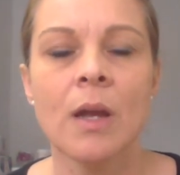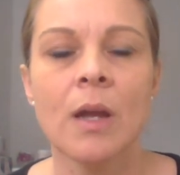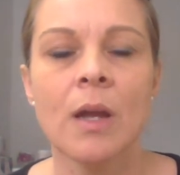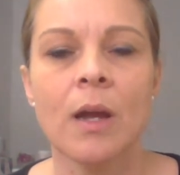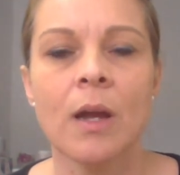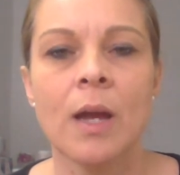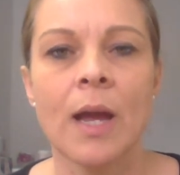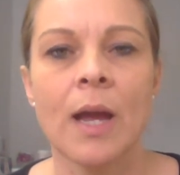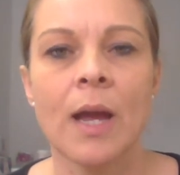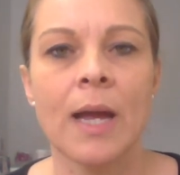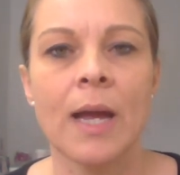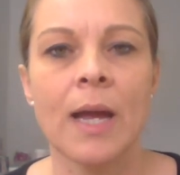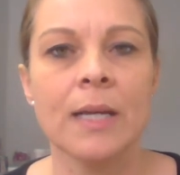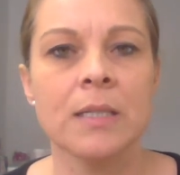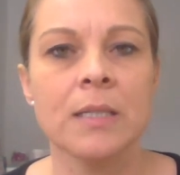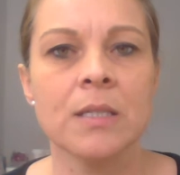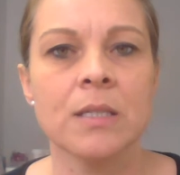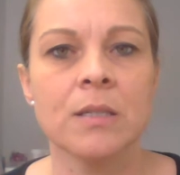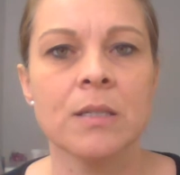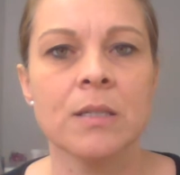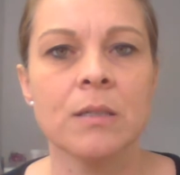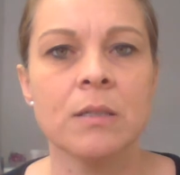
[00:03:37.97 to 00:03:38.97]

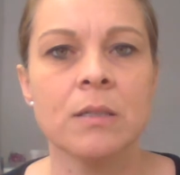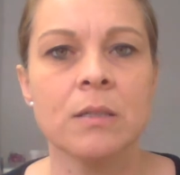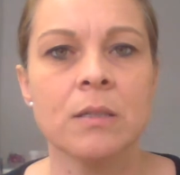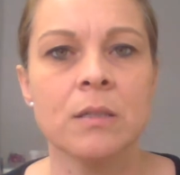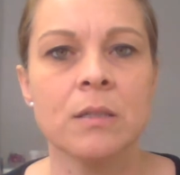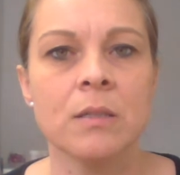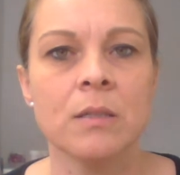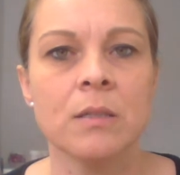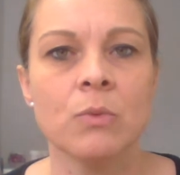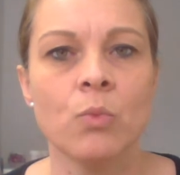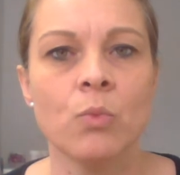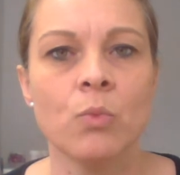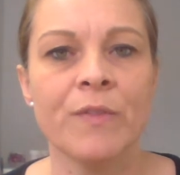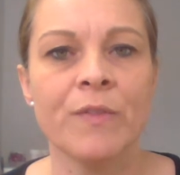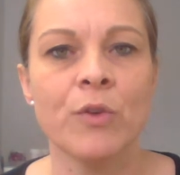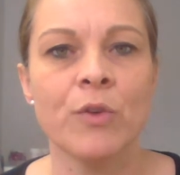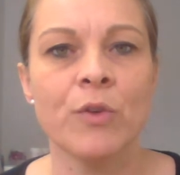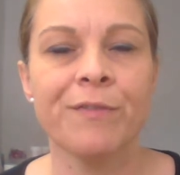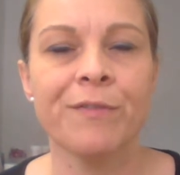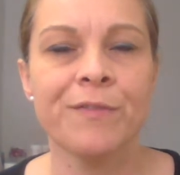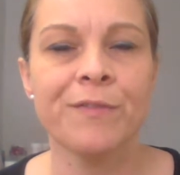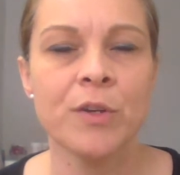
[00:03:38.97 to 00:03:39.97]
And with
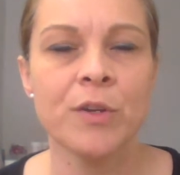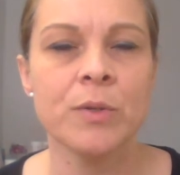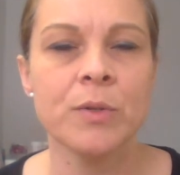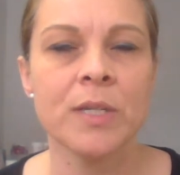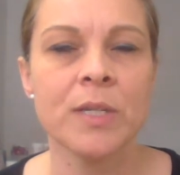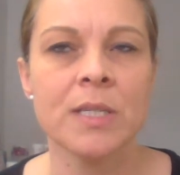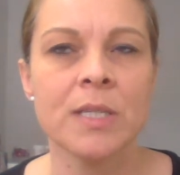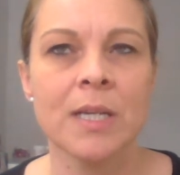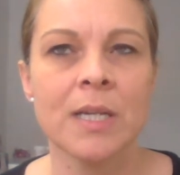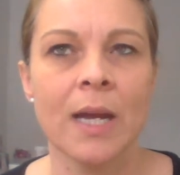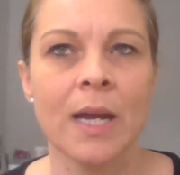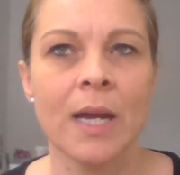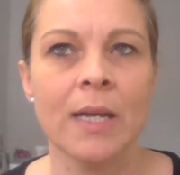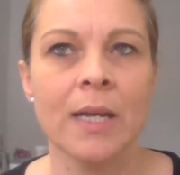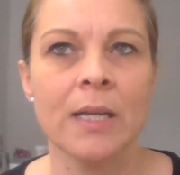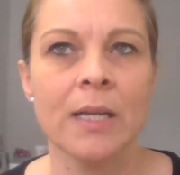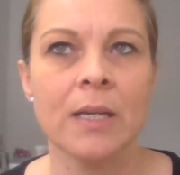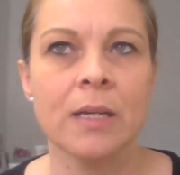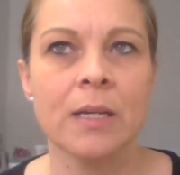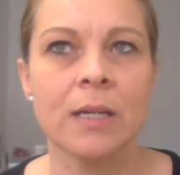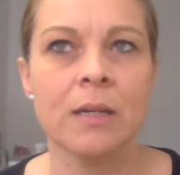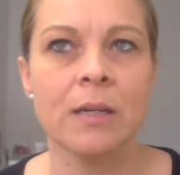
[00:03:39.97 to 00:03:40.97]
your food
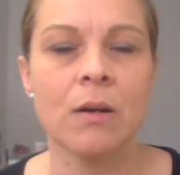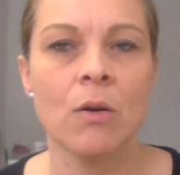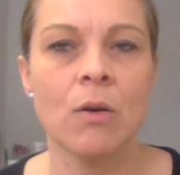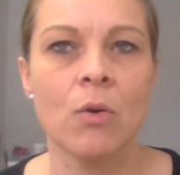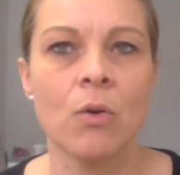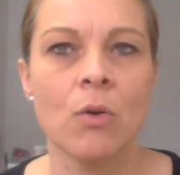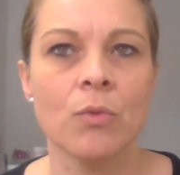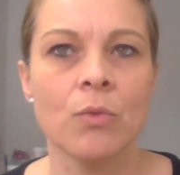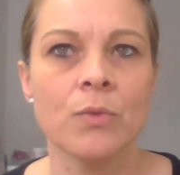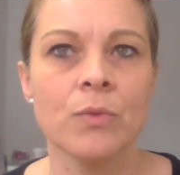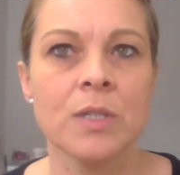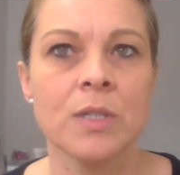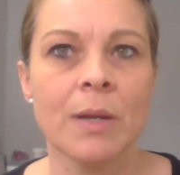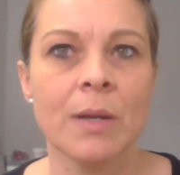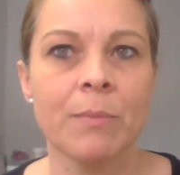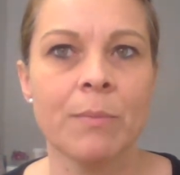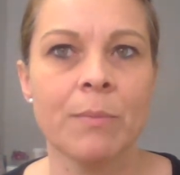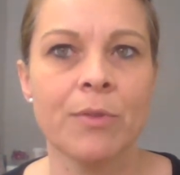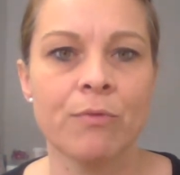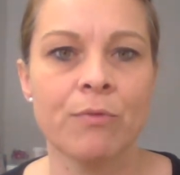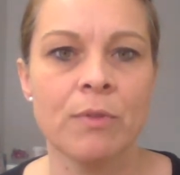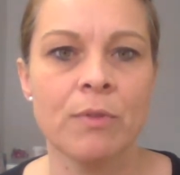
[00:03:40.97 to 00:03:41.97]
intake on step
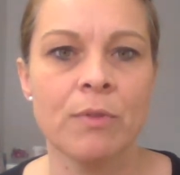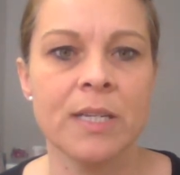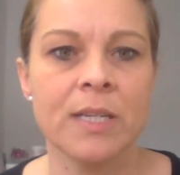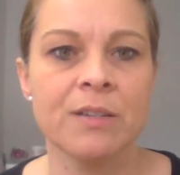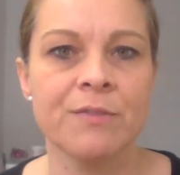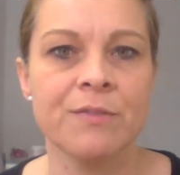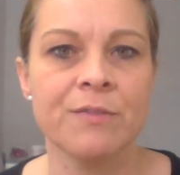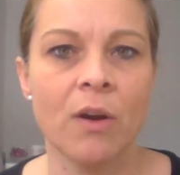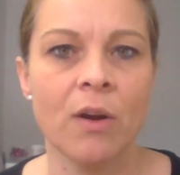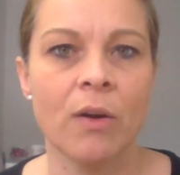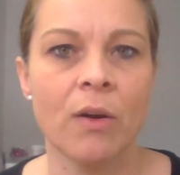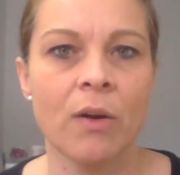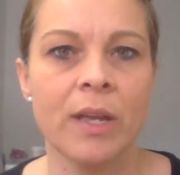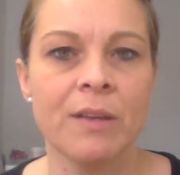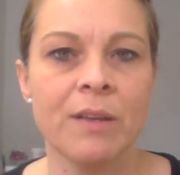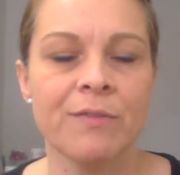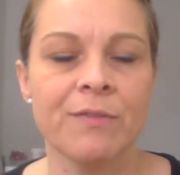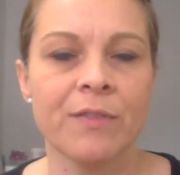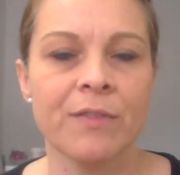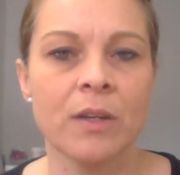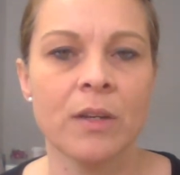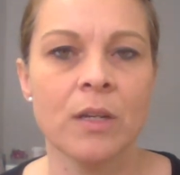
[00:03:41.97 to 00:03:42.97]
3 to
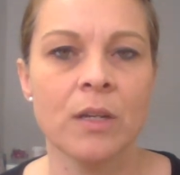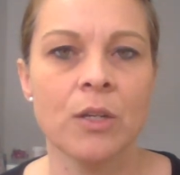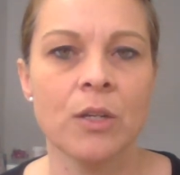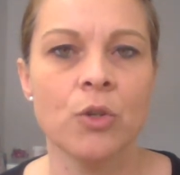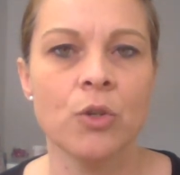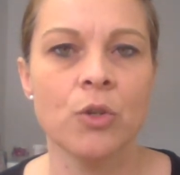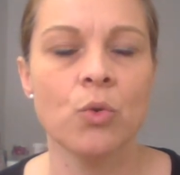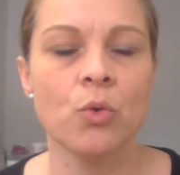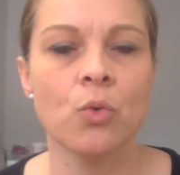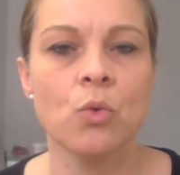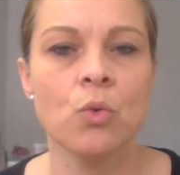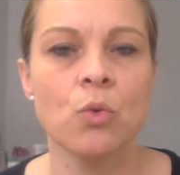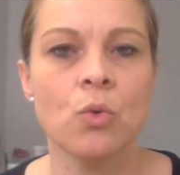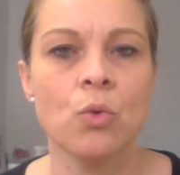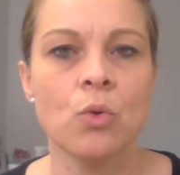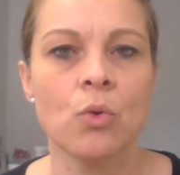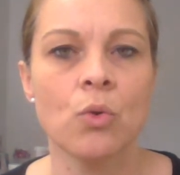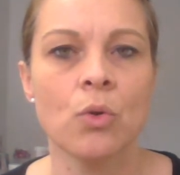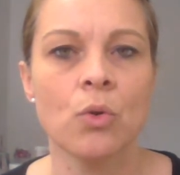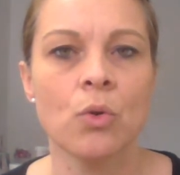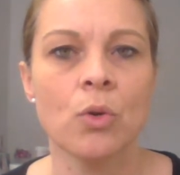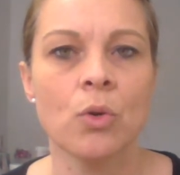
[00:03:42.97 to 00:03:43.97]
5,
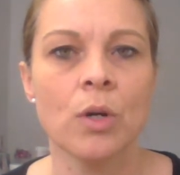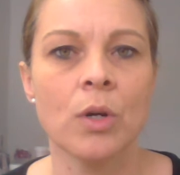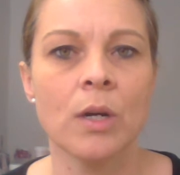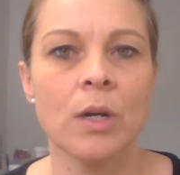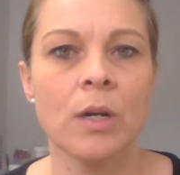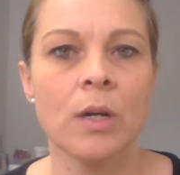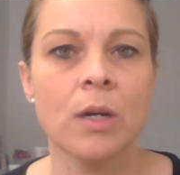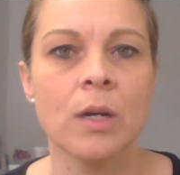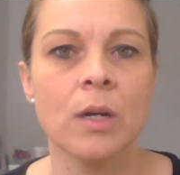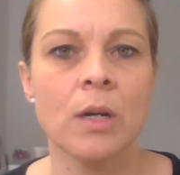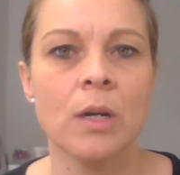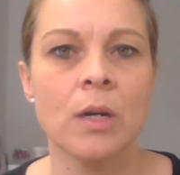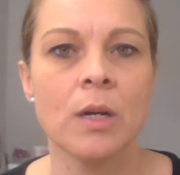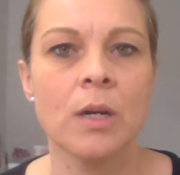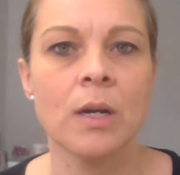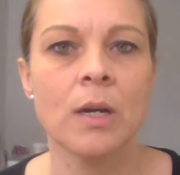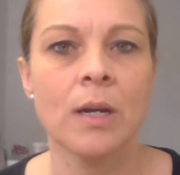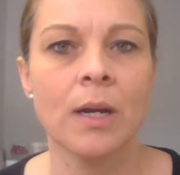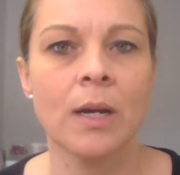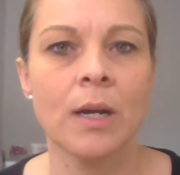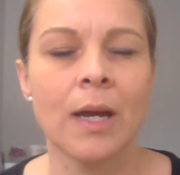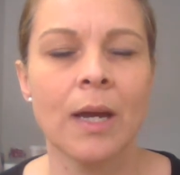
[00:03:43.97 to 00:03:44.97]
you're
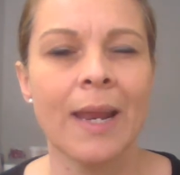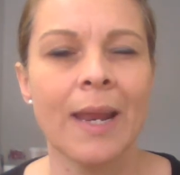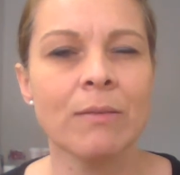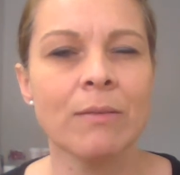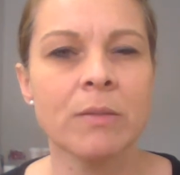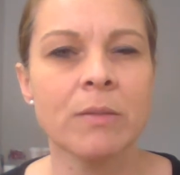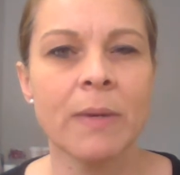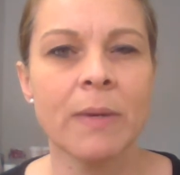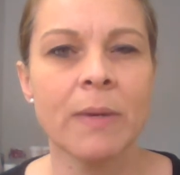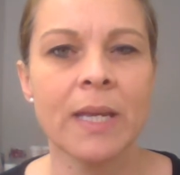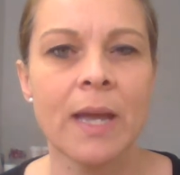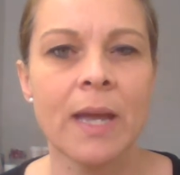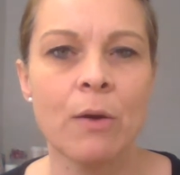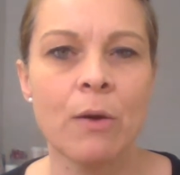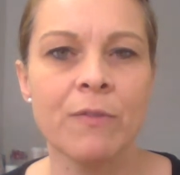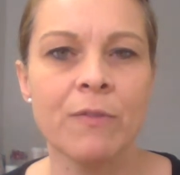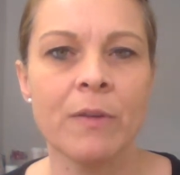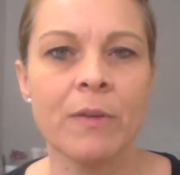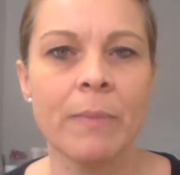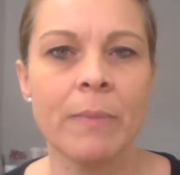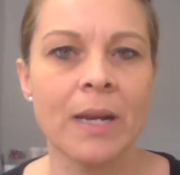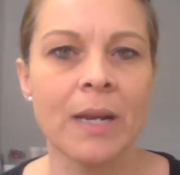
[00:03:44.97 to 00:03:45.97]
allowed to make
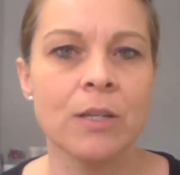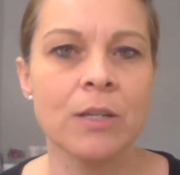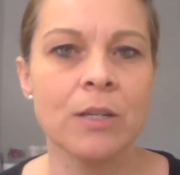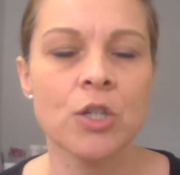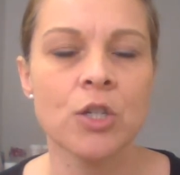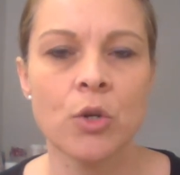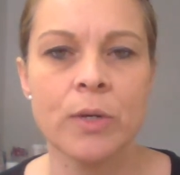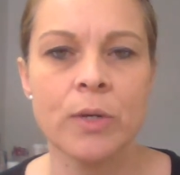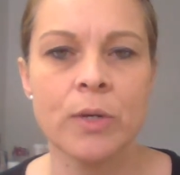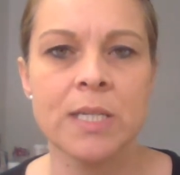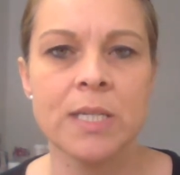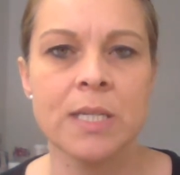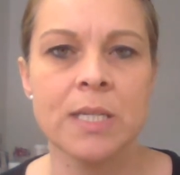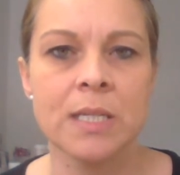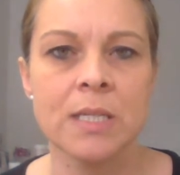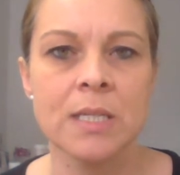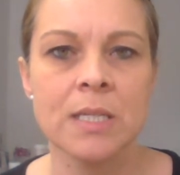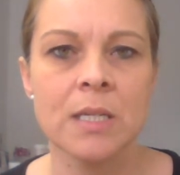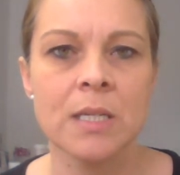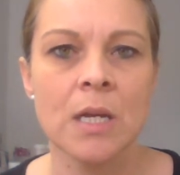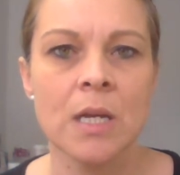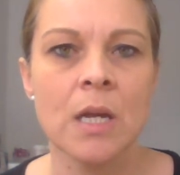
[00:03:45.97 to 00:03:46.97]
healthy, balanced
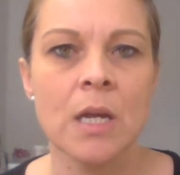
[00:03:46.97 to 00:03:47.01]
choices.